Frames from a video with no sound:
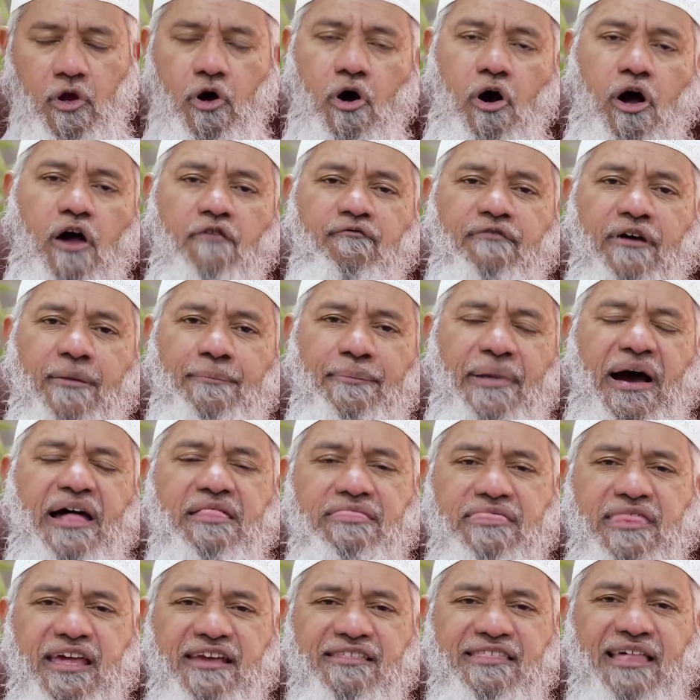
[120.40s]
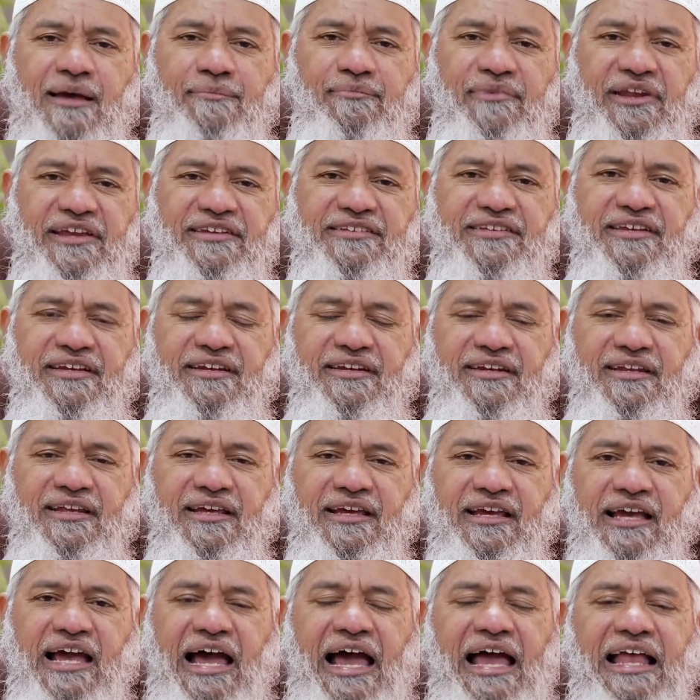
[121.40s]
Or if I pass the examination,
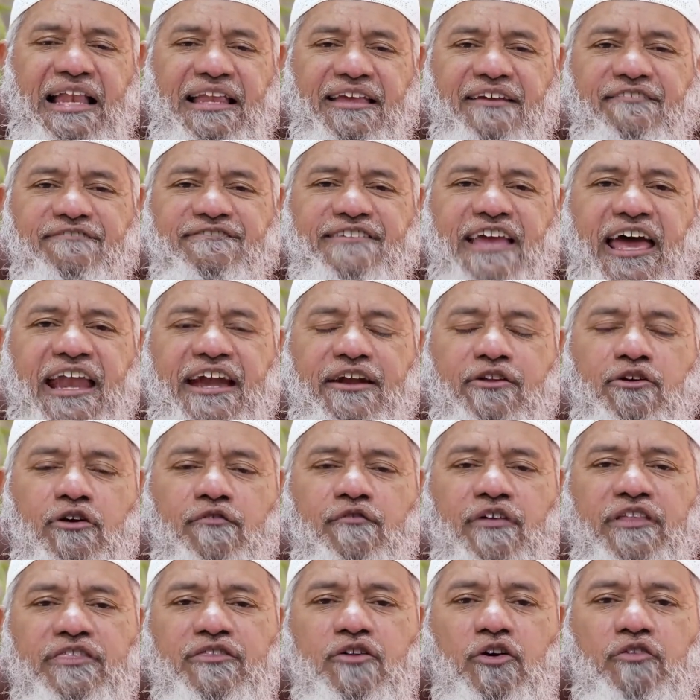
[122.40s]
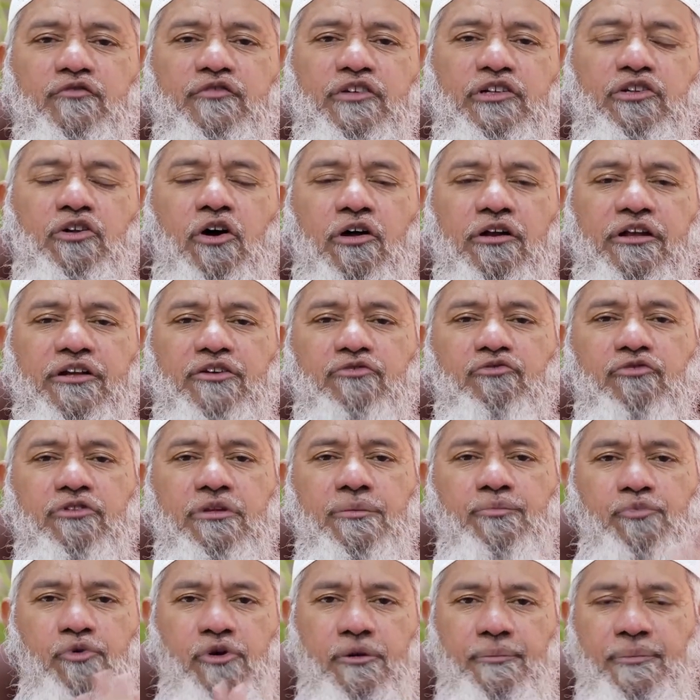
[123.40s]
I'll give charity of $1,000 to
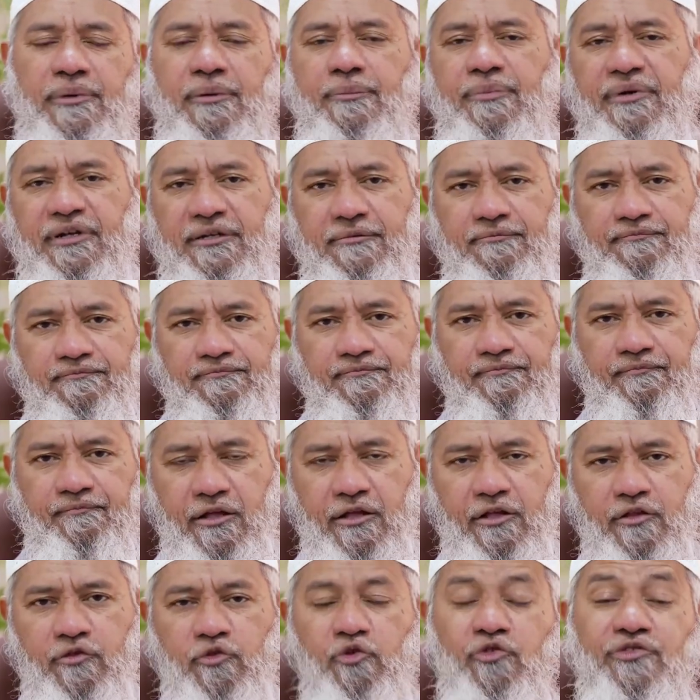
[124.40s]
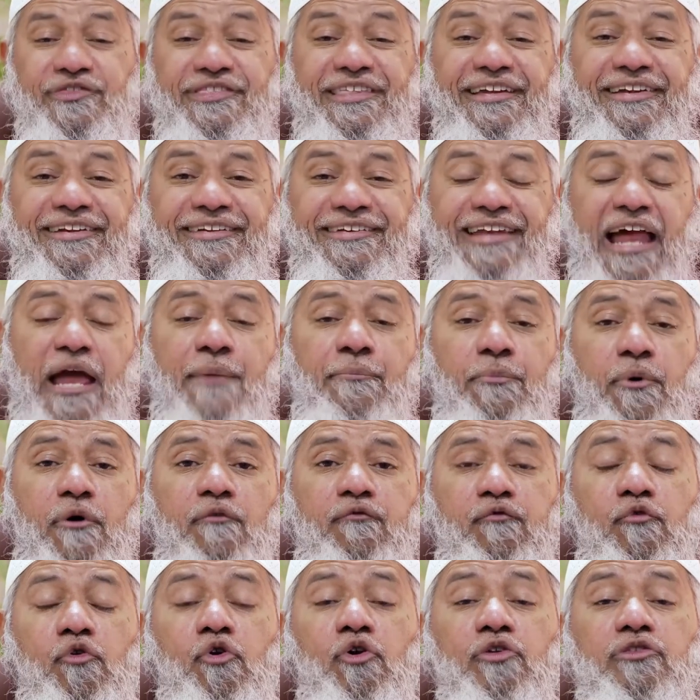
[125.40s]
the poor people. So this type
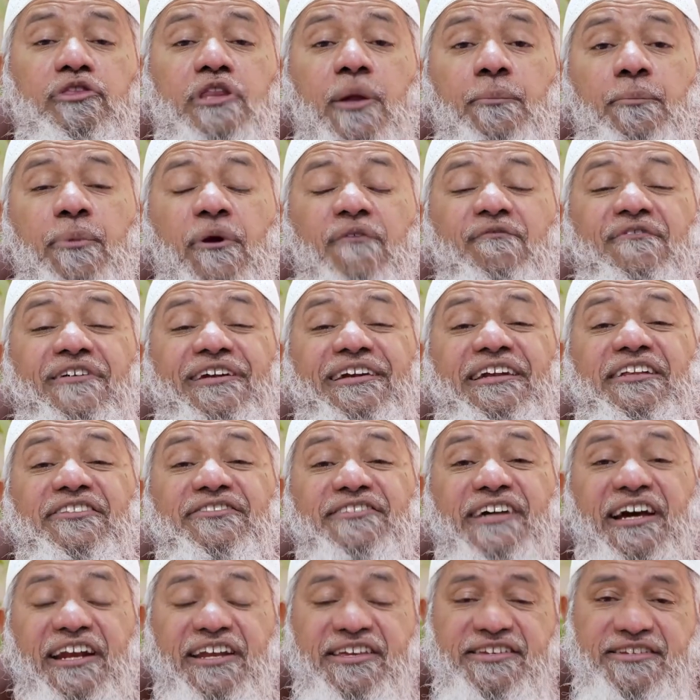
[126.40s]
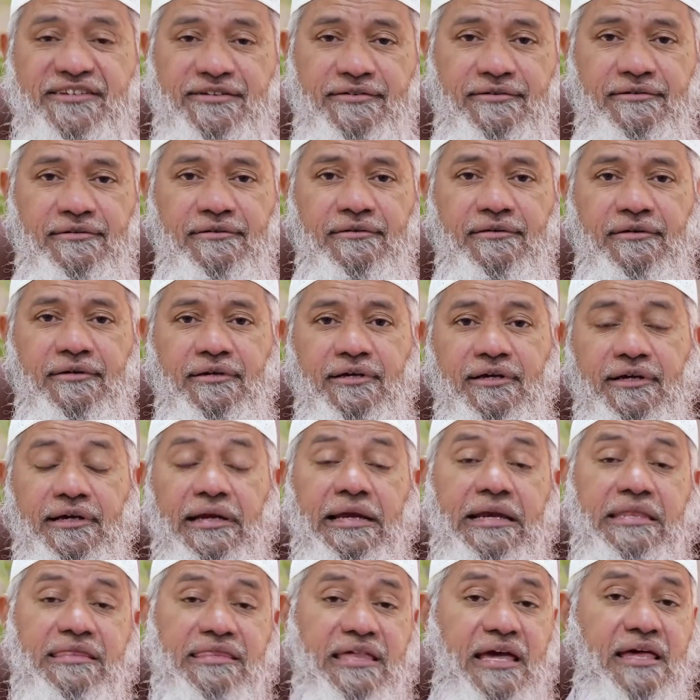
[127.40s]
of oath the Prophet discouraged.
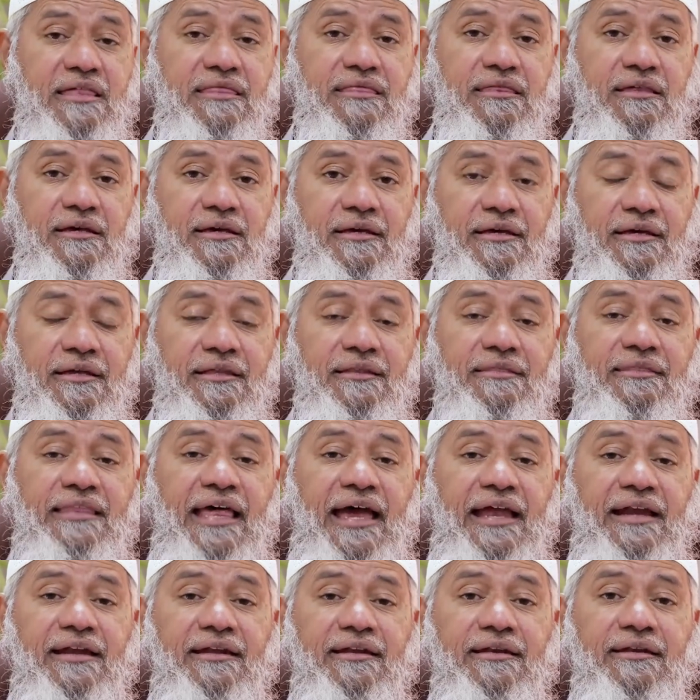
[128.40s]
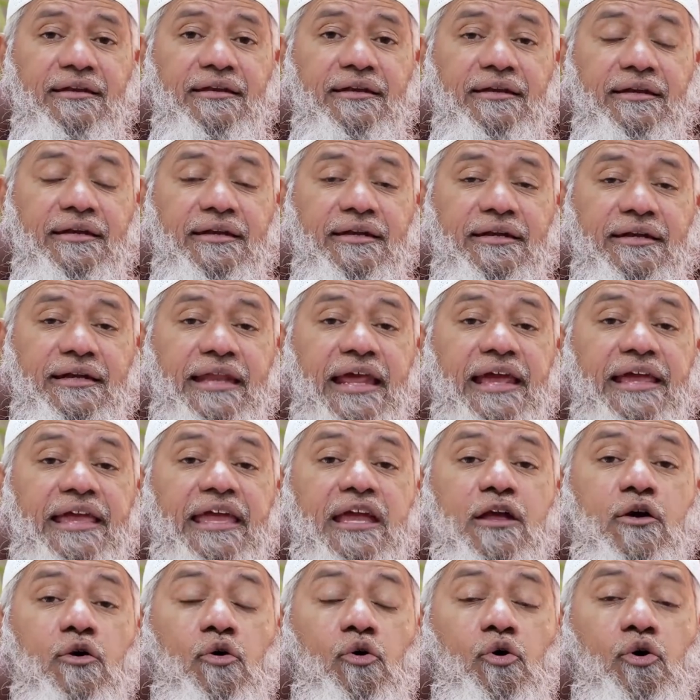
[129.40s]
It says that
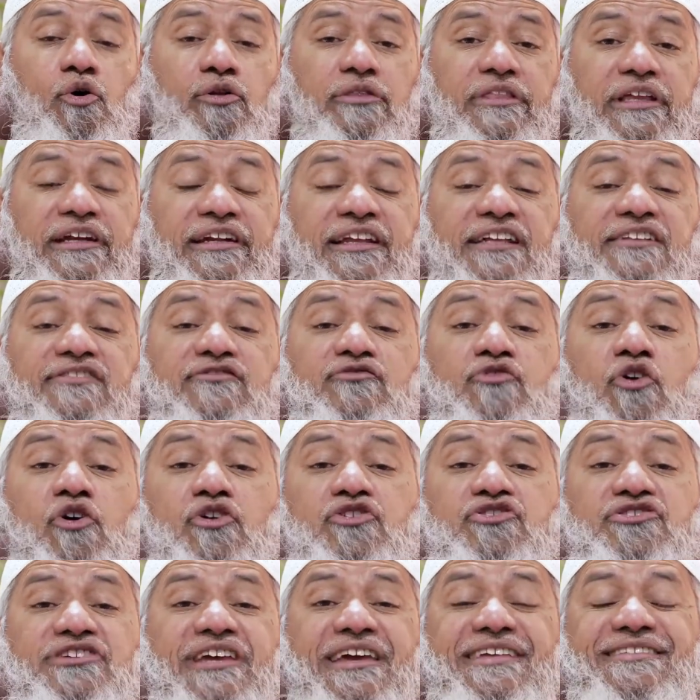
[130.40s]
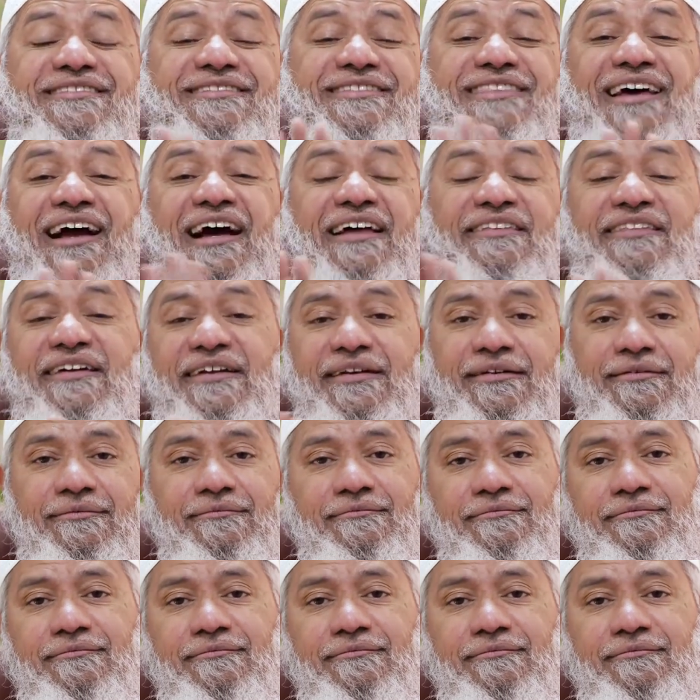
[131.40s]
taking oath does not change the qadr.